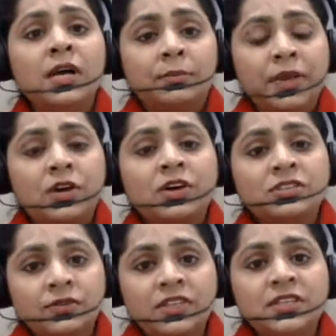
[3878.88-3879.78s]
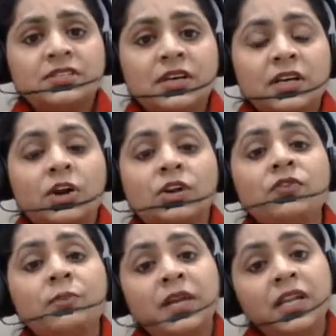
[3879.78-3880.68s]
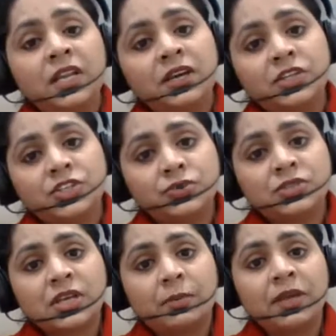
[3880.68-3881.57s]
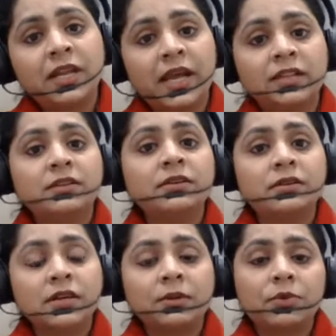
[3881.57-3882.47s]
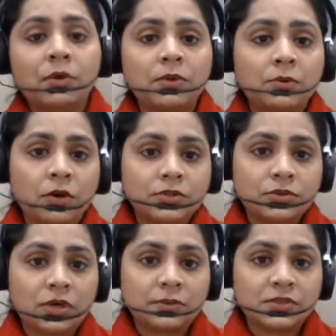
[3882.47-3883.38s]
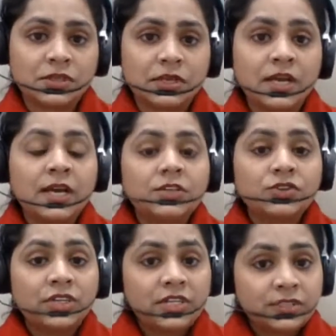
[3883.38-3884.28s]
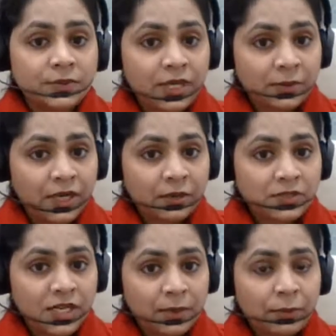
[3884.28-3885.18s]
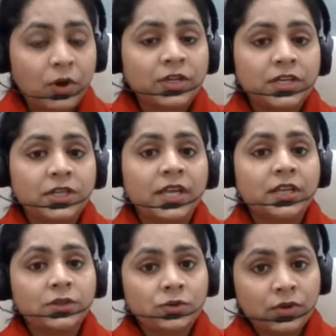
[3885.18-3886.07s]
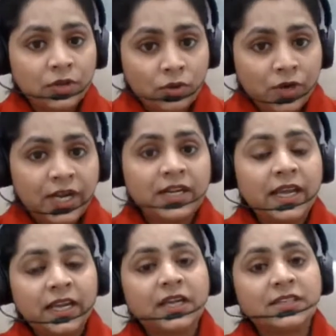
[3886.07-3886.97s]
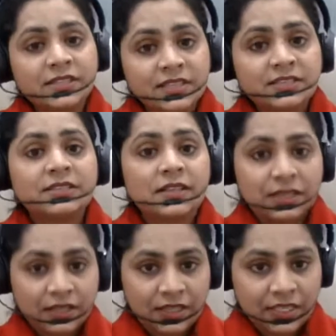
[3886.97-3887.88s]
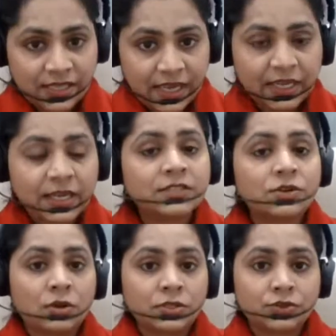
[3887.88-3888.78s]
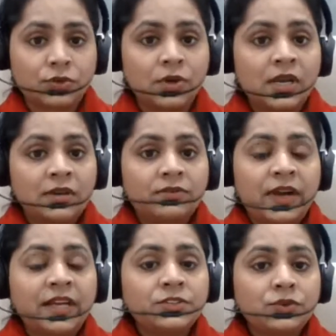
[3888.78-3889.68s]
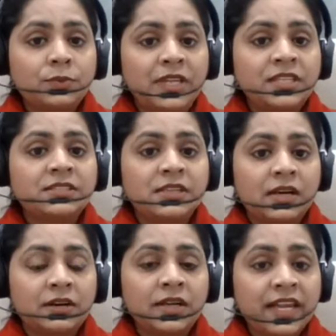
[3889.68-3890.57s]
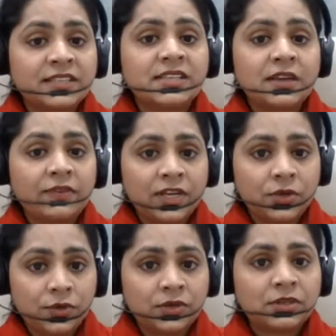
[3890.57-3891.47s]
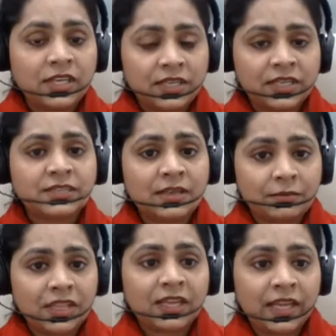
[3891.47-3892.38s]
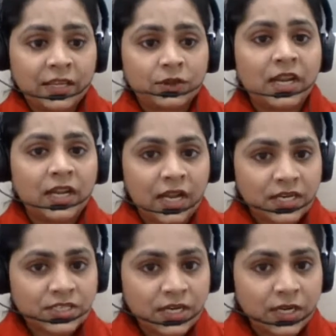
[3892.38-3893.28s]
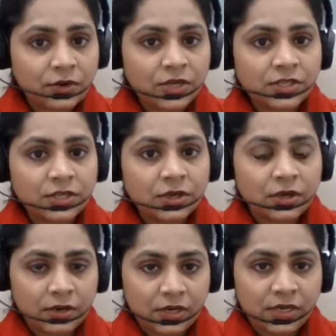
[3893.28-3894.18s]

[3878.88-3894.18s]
because of this, a lot of middle ear issues come in, and the hearing problem also comes in. So it becomes an important thing to go ahead and assess these areas also. Fine. So please, next time when you hear that there is something like, enlarged adenoids in your